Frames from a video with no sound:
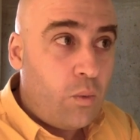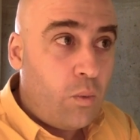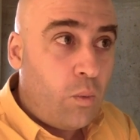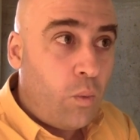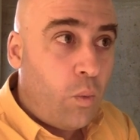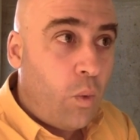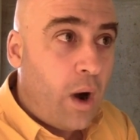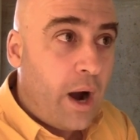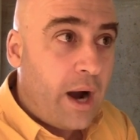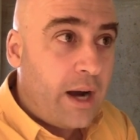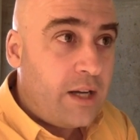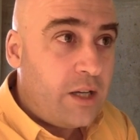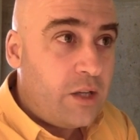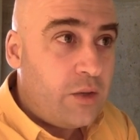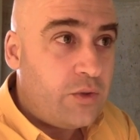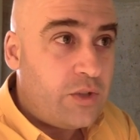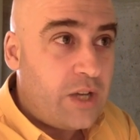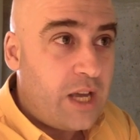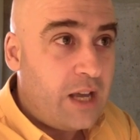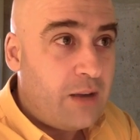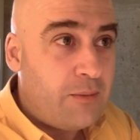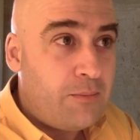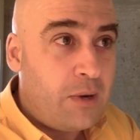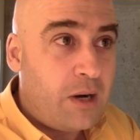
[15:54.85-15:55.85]
why do you
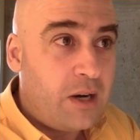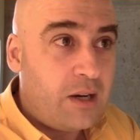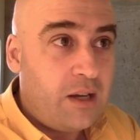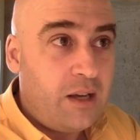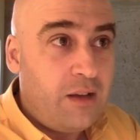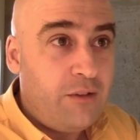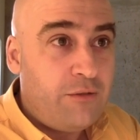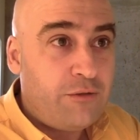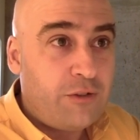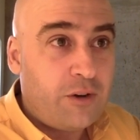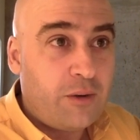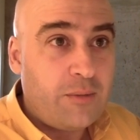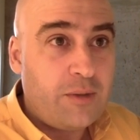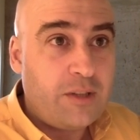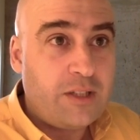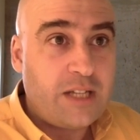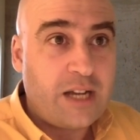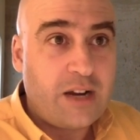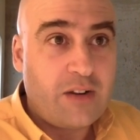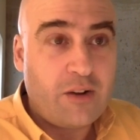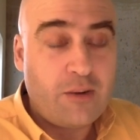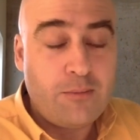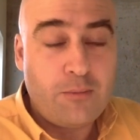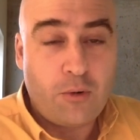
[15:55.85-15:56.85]
take money from the
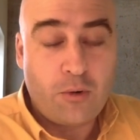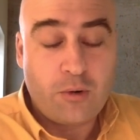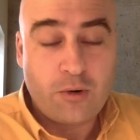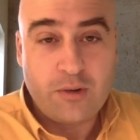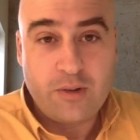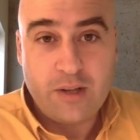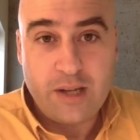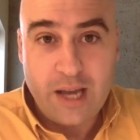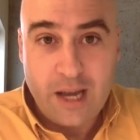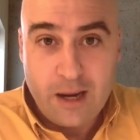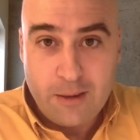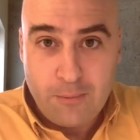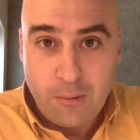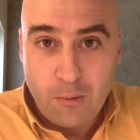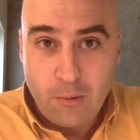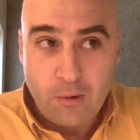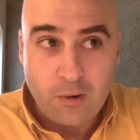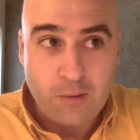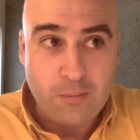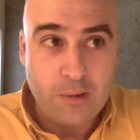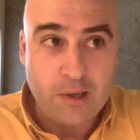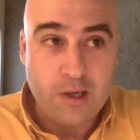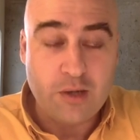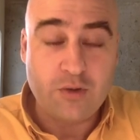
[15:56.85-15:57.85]
dairy board and the egg
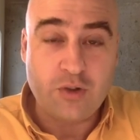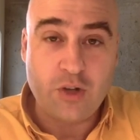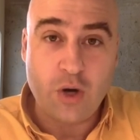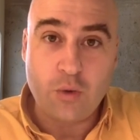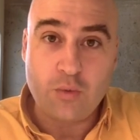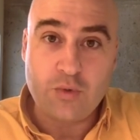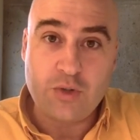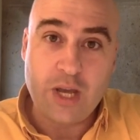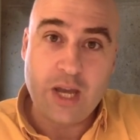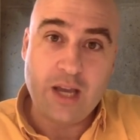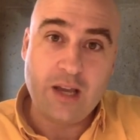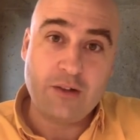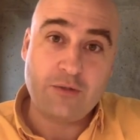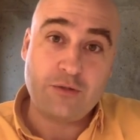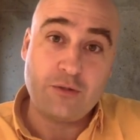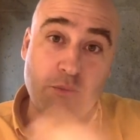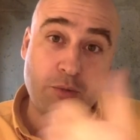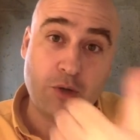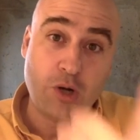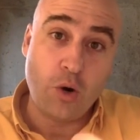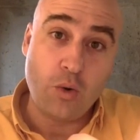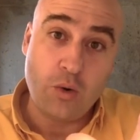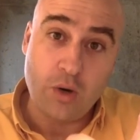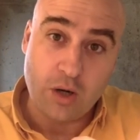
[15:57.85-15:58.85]
board, but you don't take it from
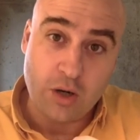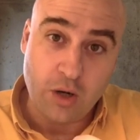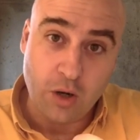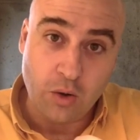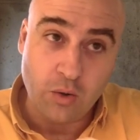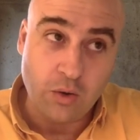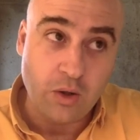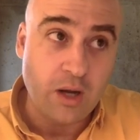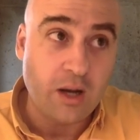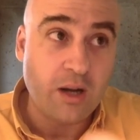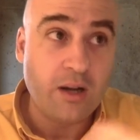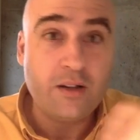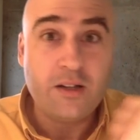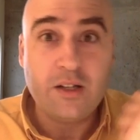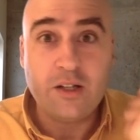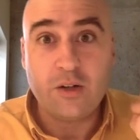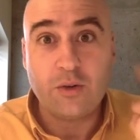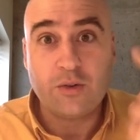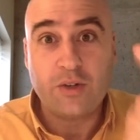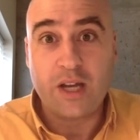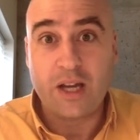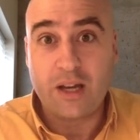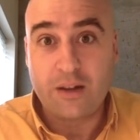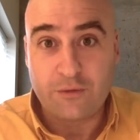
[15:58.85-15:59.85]
Coca-Cola, you
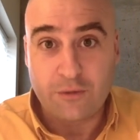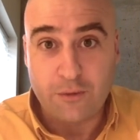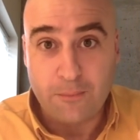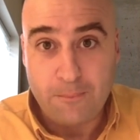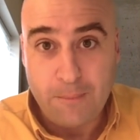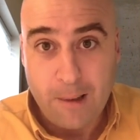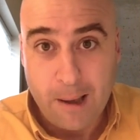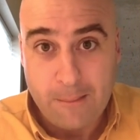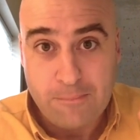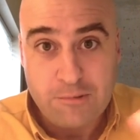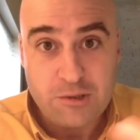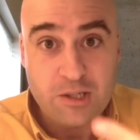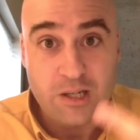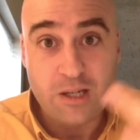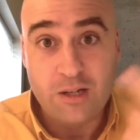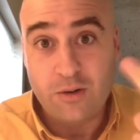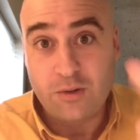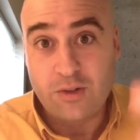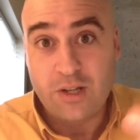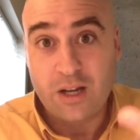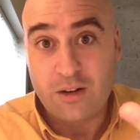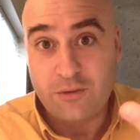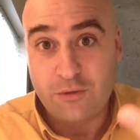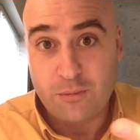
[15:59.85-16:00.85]
don't take it from Pepsi, you
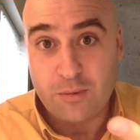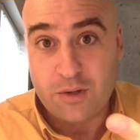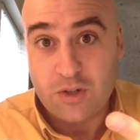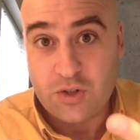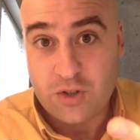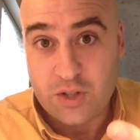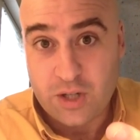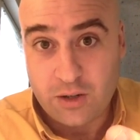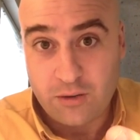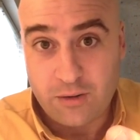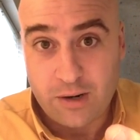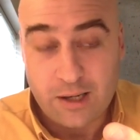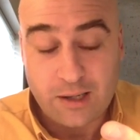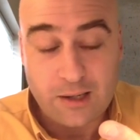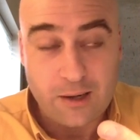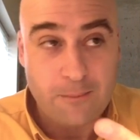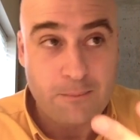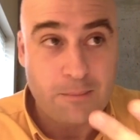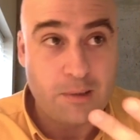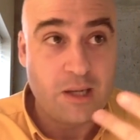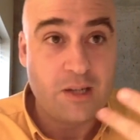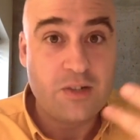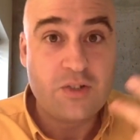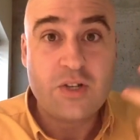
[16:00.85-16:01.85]
don't take it from the cigarette
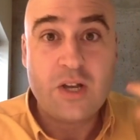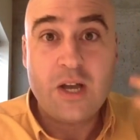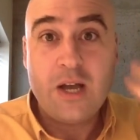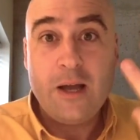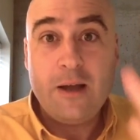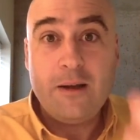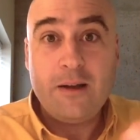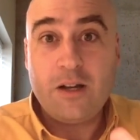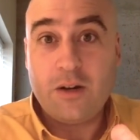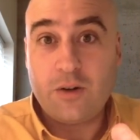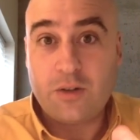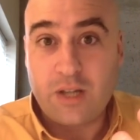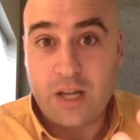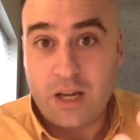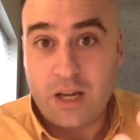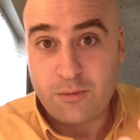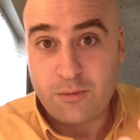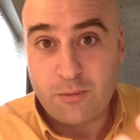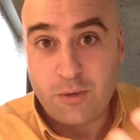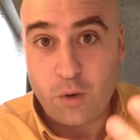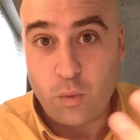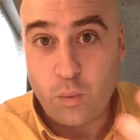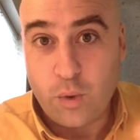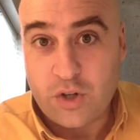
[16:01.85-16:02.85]
companies, you don't
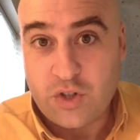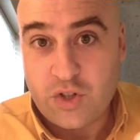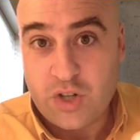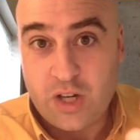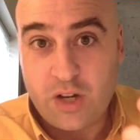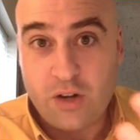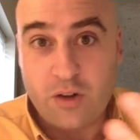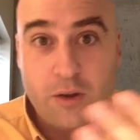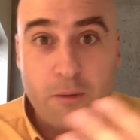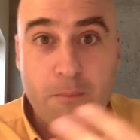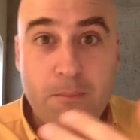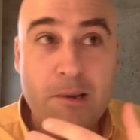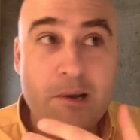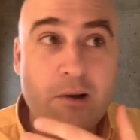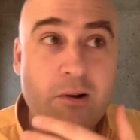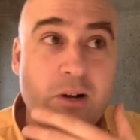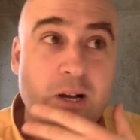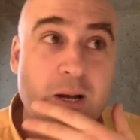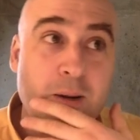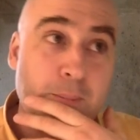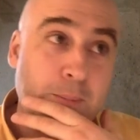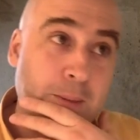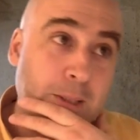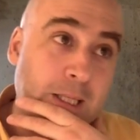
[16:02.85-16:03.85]
from the whiskey or the beer
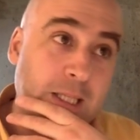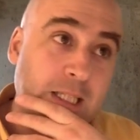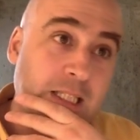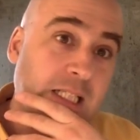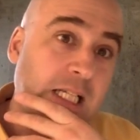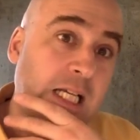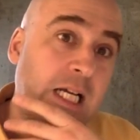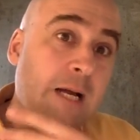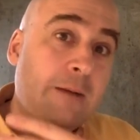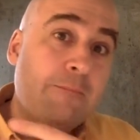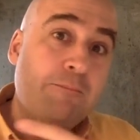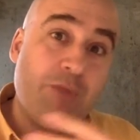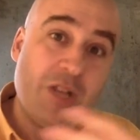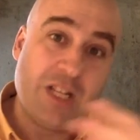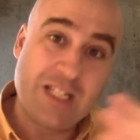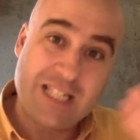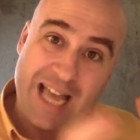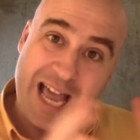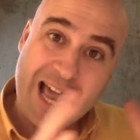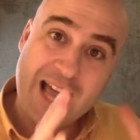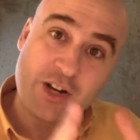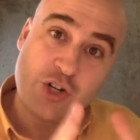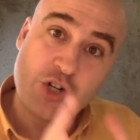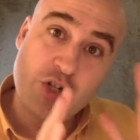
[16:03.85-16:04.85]
companies? This
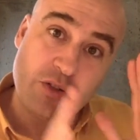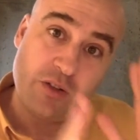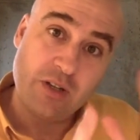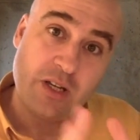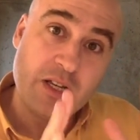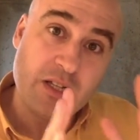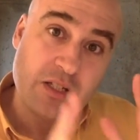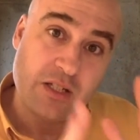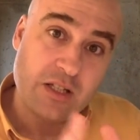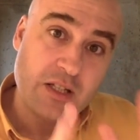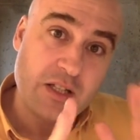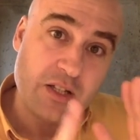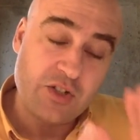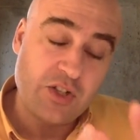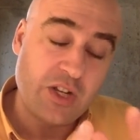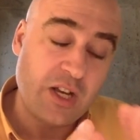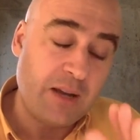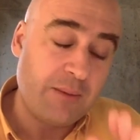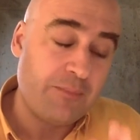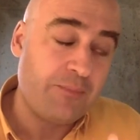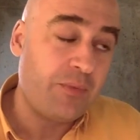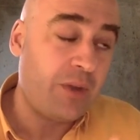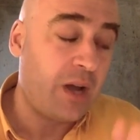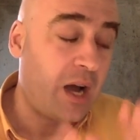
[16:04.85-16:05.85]
actually is in the
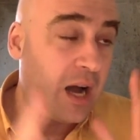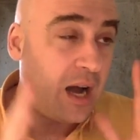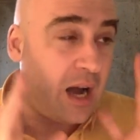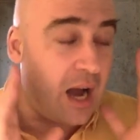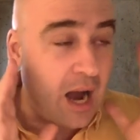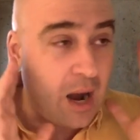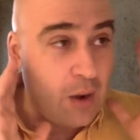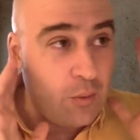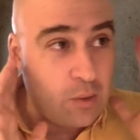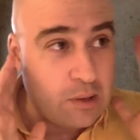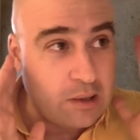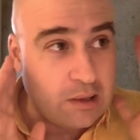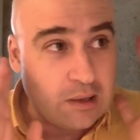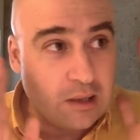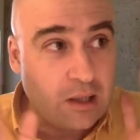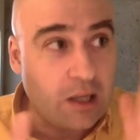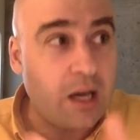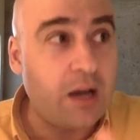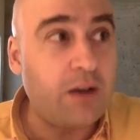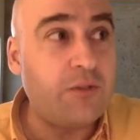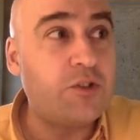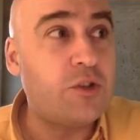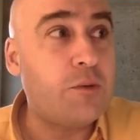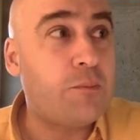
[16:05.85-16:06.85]
same. I would
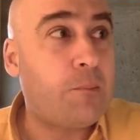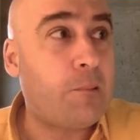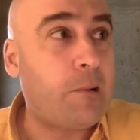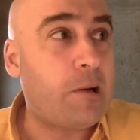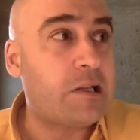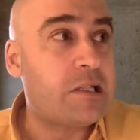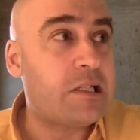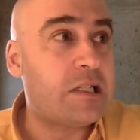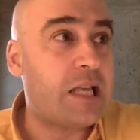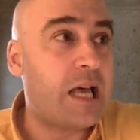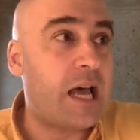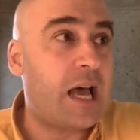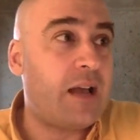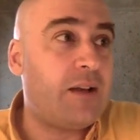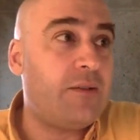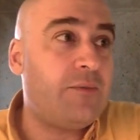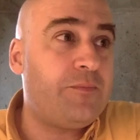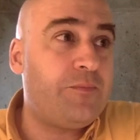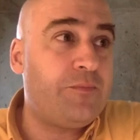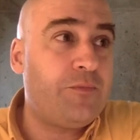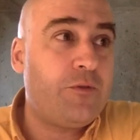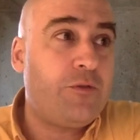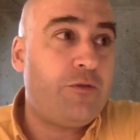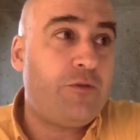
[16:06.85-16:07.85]
love to press that
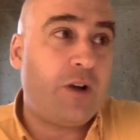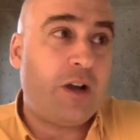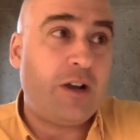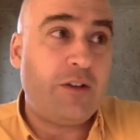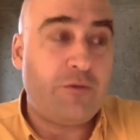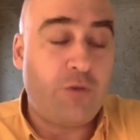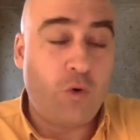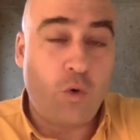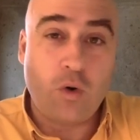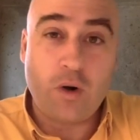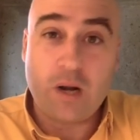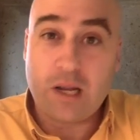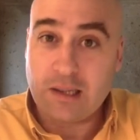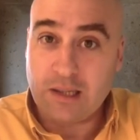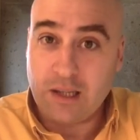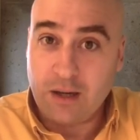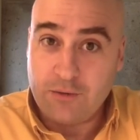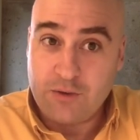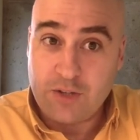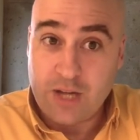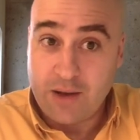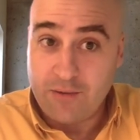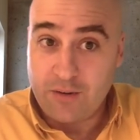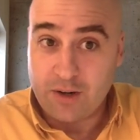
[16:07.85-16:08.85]
fight forward. I'd
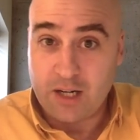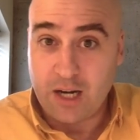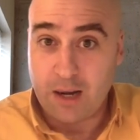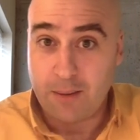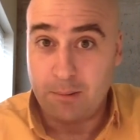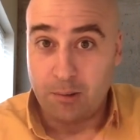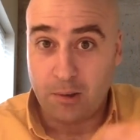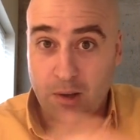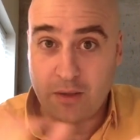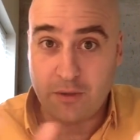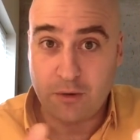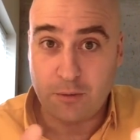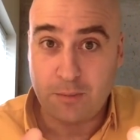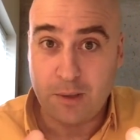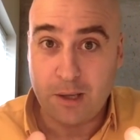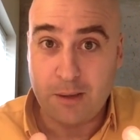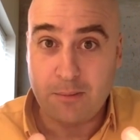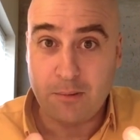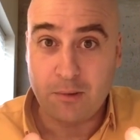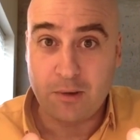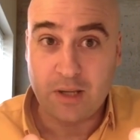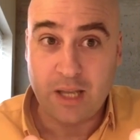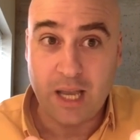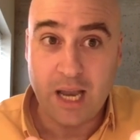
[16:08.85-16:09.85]
love to have a couple other
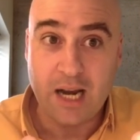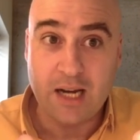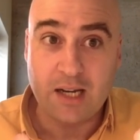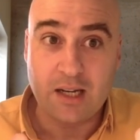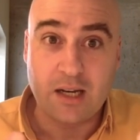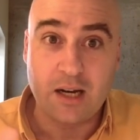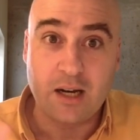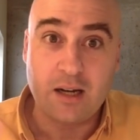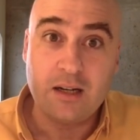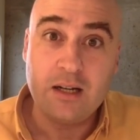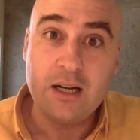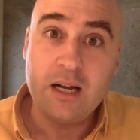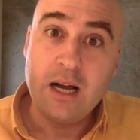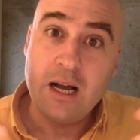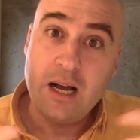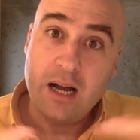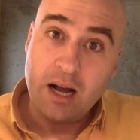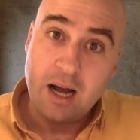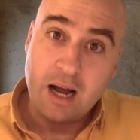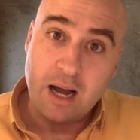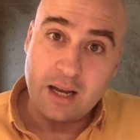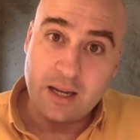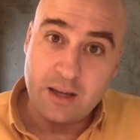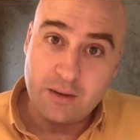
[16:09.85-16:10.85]
people in Canada
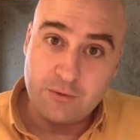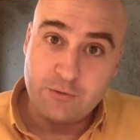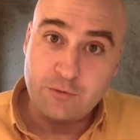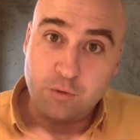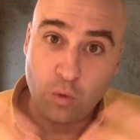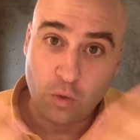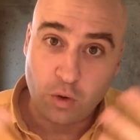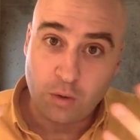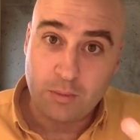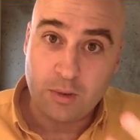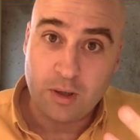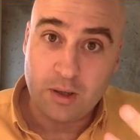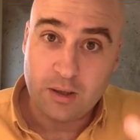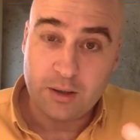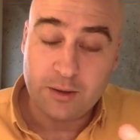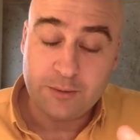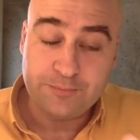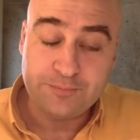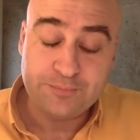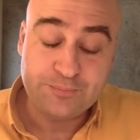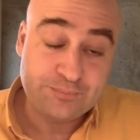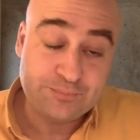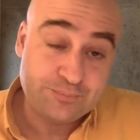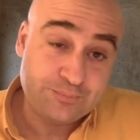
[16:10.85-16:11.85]
I can form
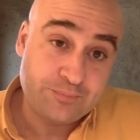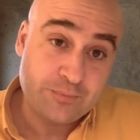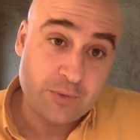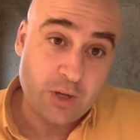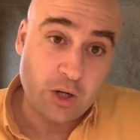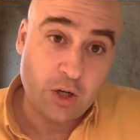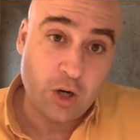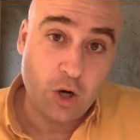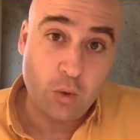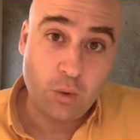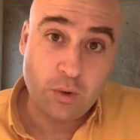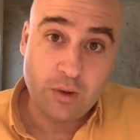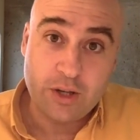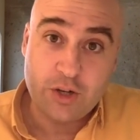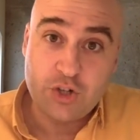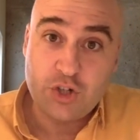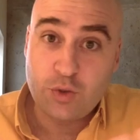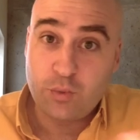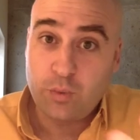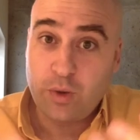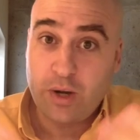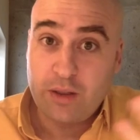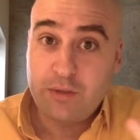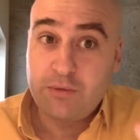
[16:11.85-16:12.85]
a
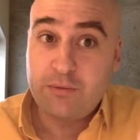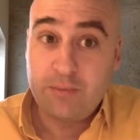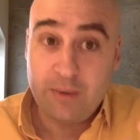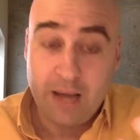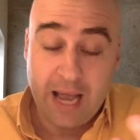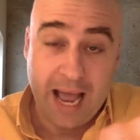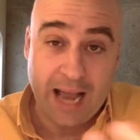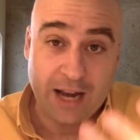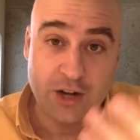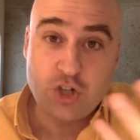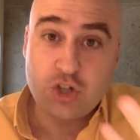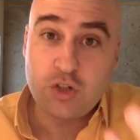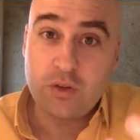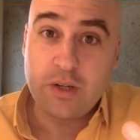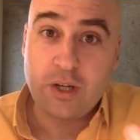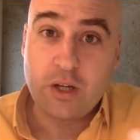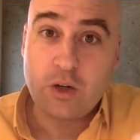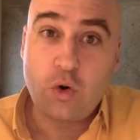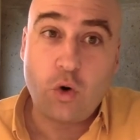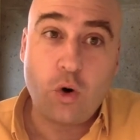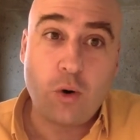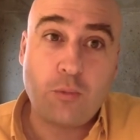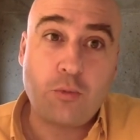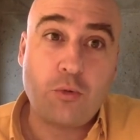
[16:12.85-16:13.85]
coalition with, actually
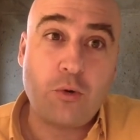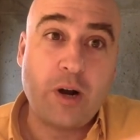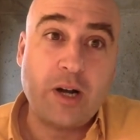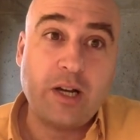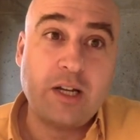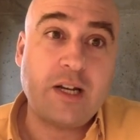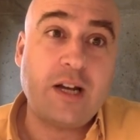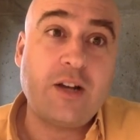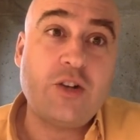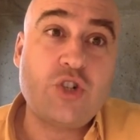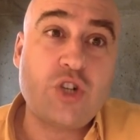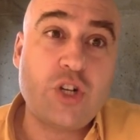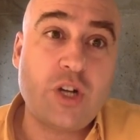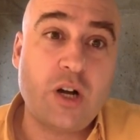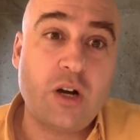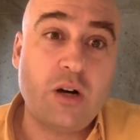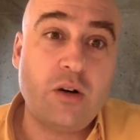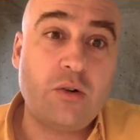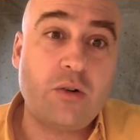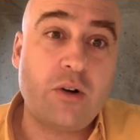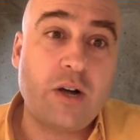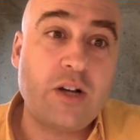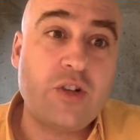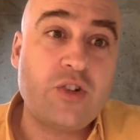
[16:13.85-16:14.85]
incorporate an NGO
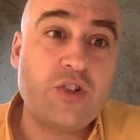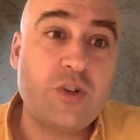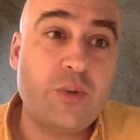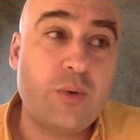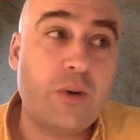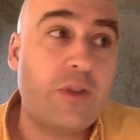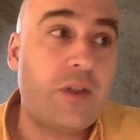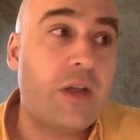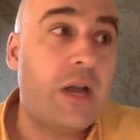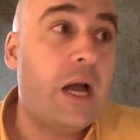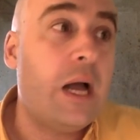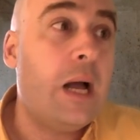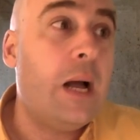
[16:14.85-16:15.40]
or agency with.